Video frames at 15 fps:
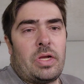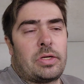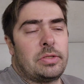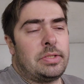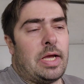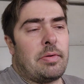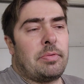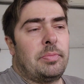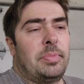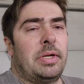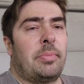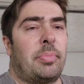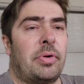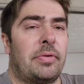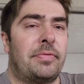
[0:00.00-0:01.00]
that would have been
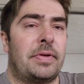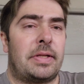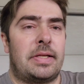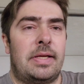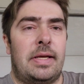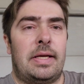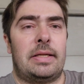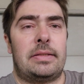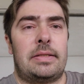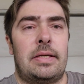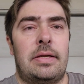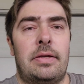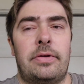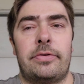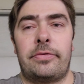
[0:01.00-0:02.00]
a perfect kit
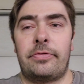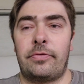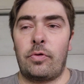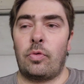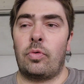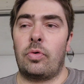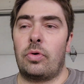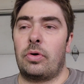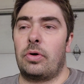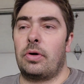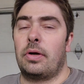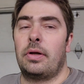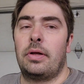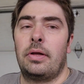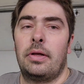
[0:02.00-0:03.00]

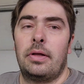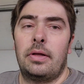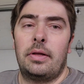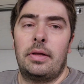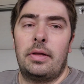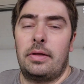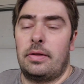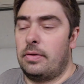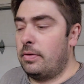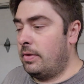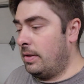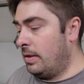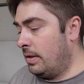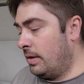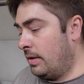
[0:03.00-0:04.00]
for
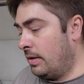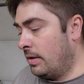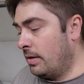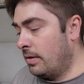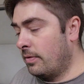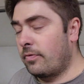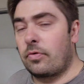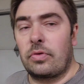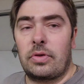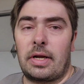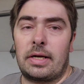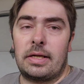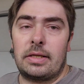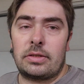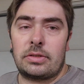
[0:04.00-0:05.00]
the
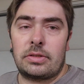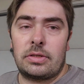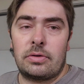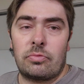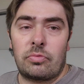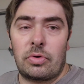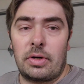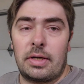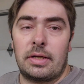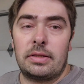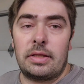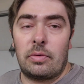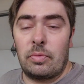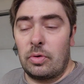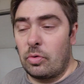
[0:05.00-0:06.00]
9-inch rear end
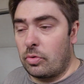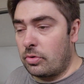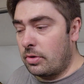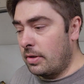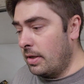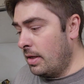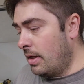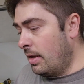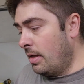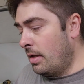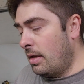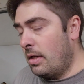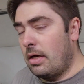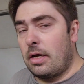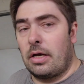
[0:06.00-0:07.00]
that we ordered.
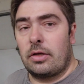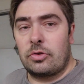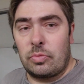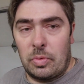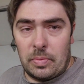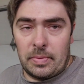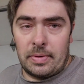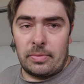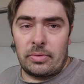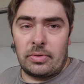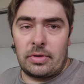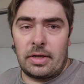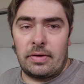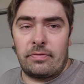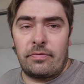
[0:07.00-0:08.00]
So we went with
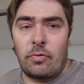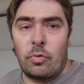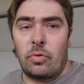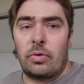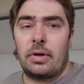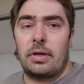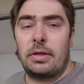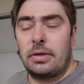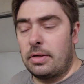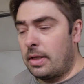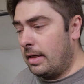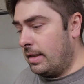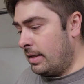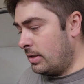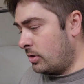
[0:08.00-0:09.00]
a Ford
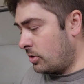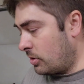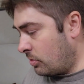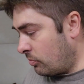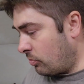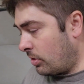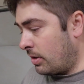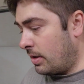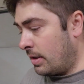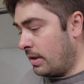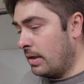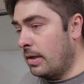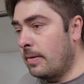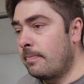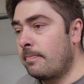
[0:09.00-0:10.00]
9-inch rear end